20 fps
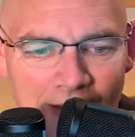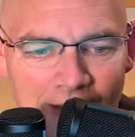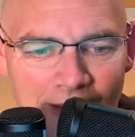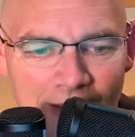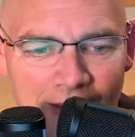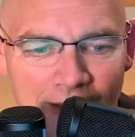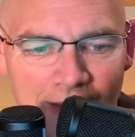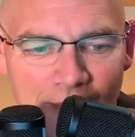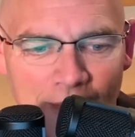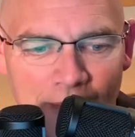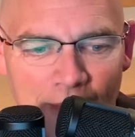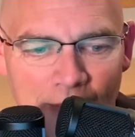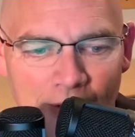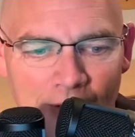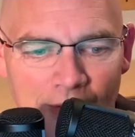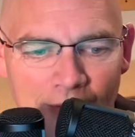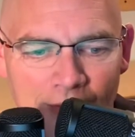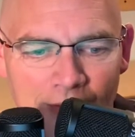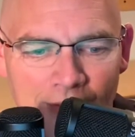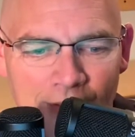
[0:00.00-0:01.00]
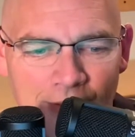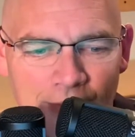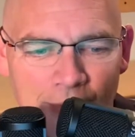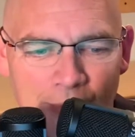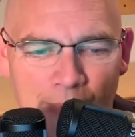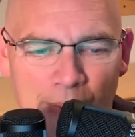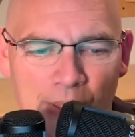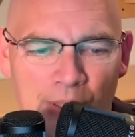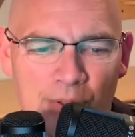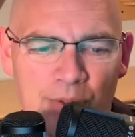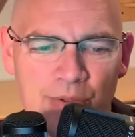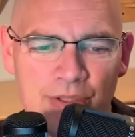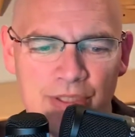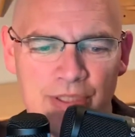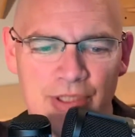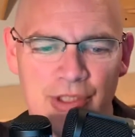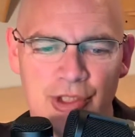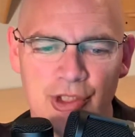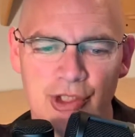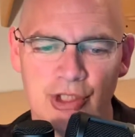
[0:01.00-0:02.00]
you know,
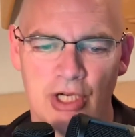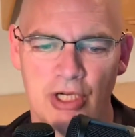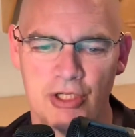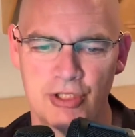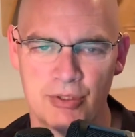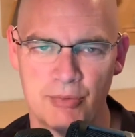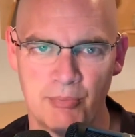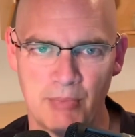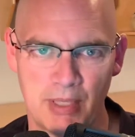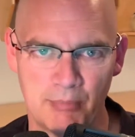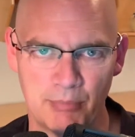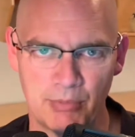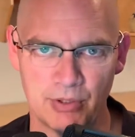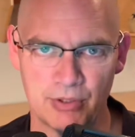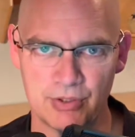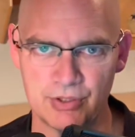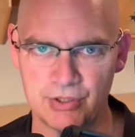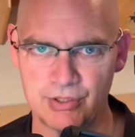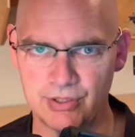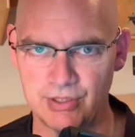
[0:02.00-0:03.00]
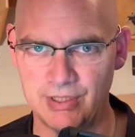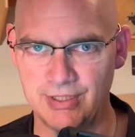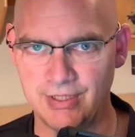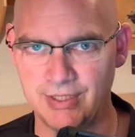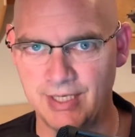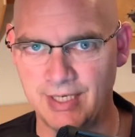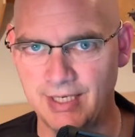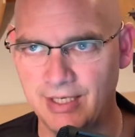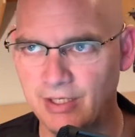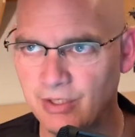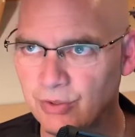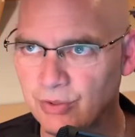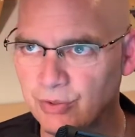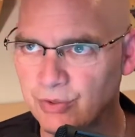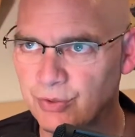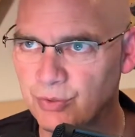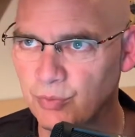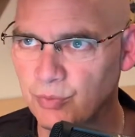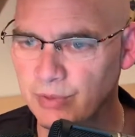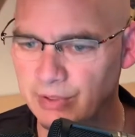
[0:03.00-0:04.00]
Pelosi shushed members in the
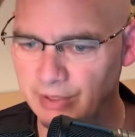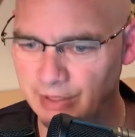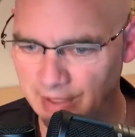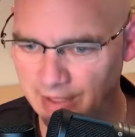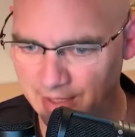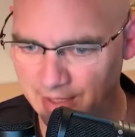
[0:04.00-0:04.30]
House when they